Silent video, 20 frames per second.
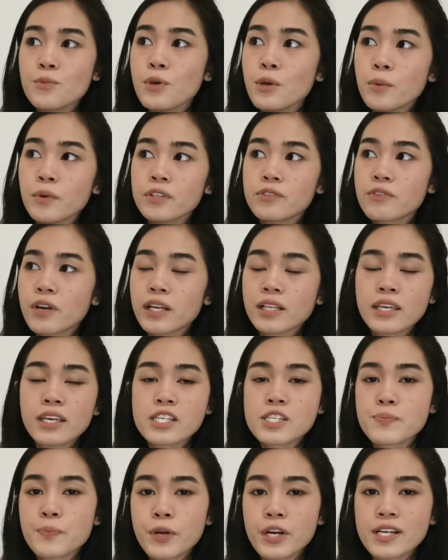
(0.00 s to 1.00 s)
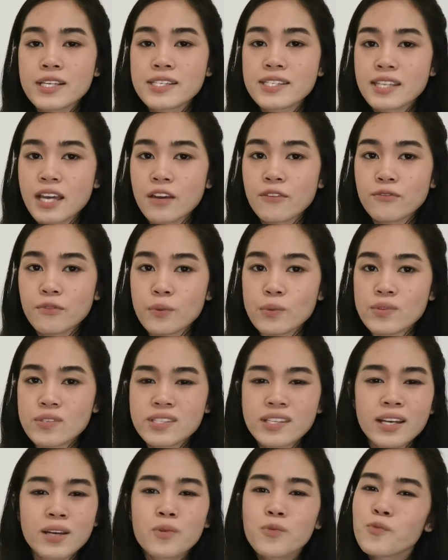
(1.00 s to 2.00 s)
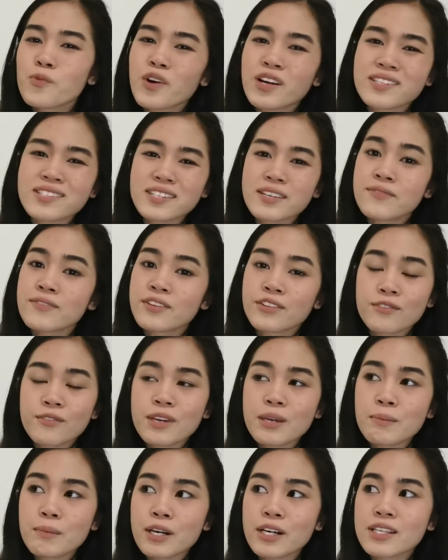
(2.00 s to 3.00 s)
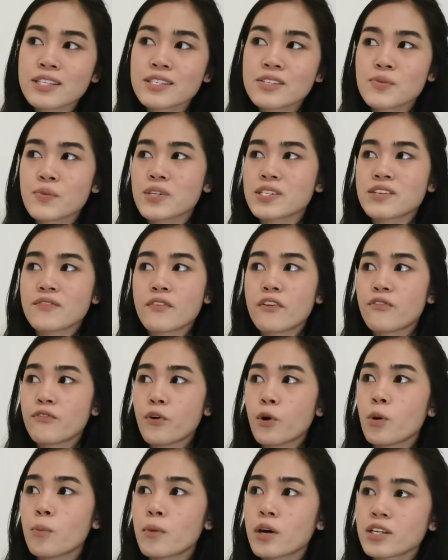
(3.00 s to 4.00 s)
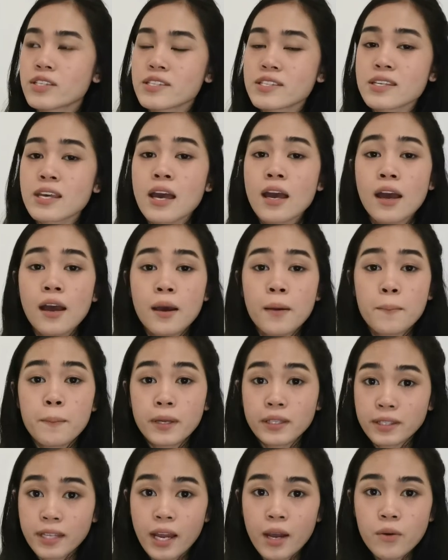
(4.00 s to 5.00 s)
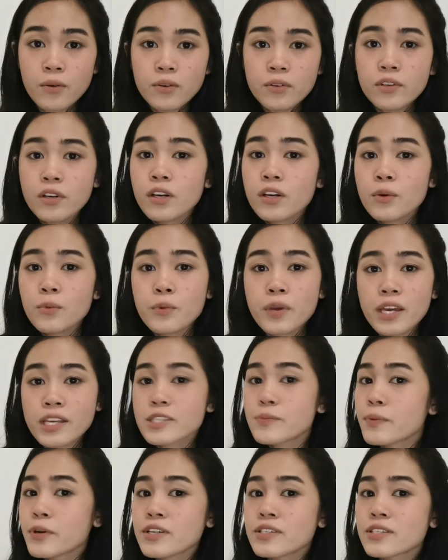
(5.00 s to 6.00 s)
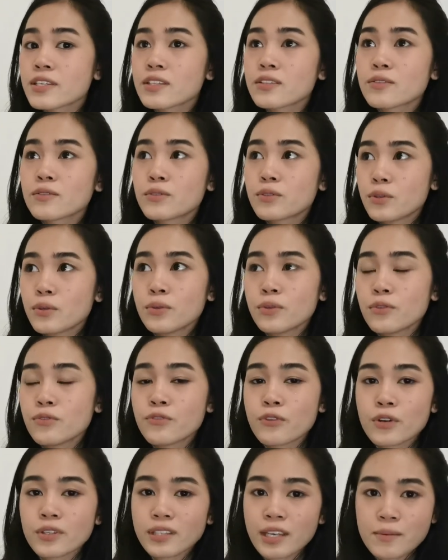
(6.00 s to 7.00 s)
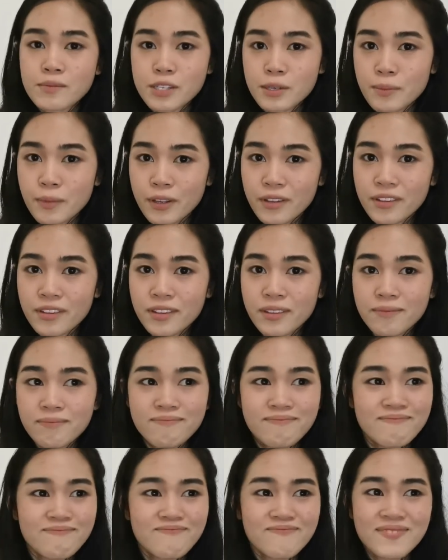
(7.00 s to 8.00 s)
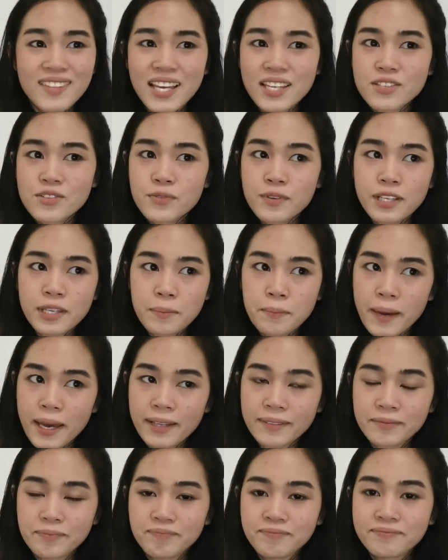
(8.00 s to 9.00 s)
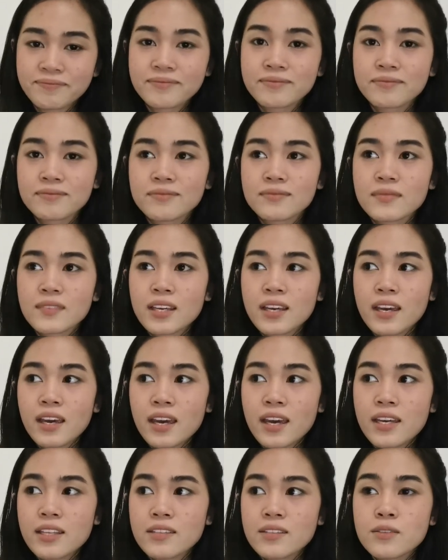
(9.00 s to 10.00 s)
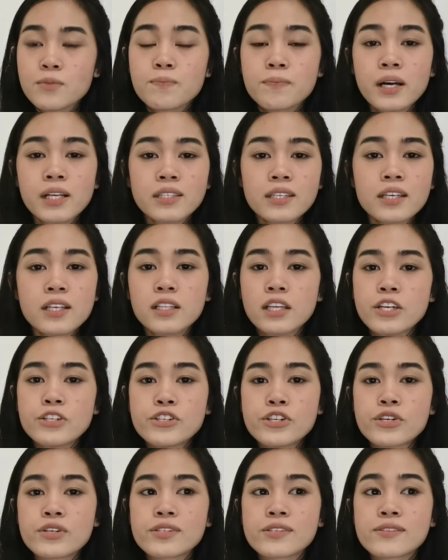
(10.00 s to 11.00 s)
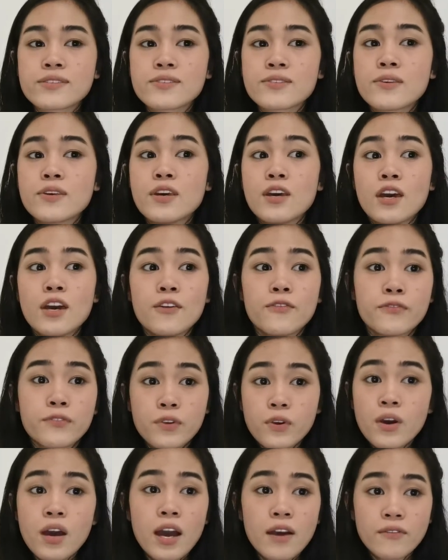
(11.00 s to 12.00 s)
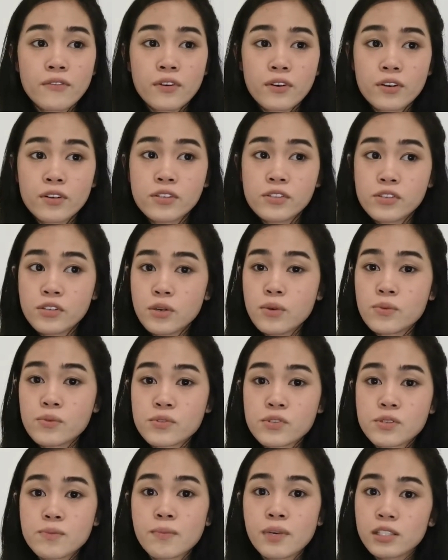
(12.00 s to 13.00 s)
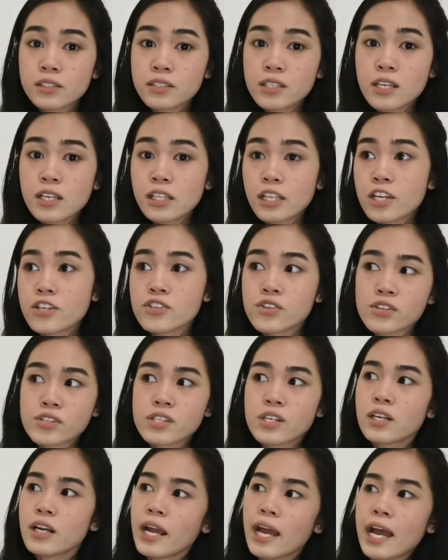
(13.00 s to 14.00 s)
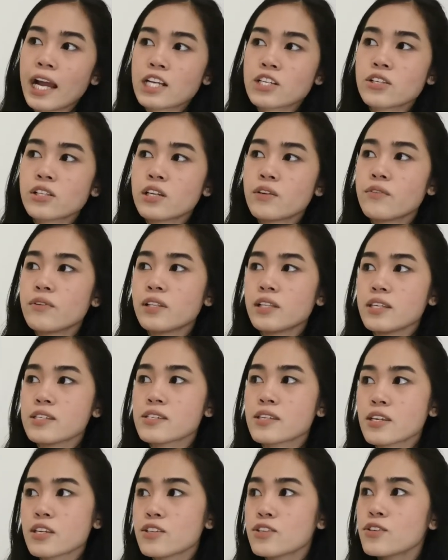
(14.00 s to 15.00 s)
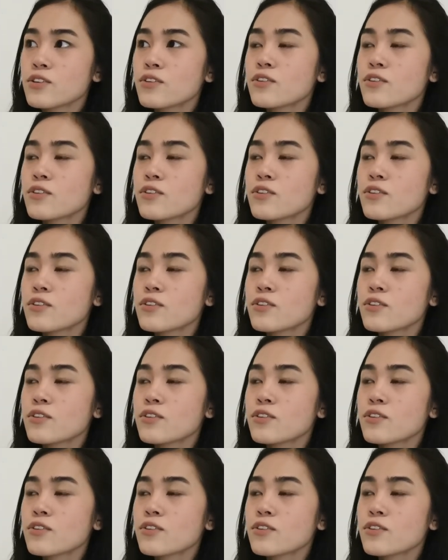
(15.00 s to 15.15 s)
we would rarely experience typhoons, like once every three months, once every four months. But now, we experience it two to four times a month. That's really bad. And melting glaciers. If you have heard news, melting glaciers are actually releasing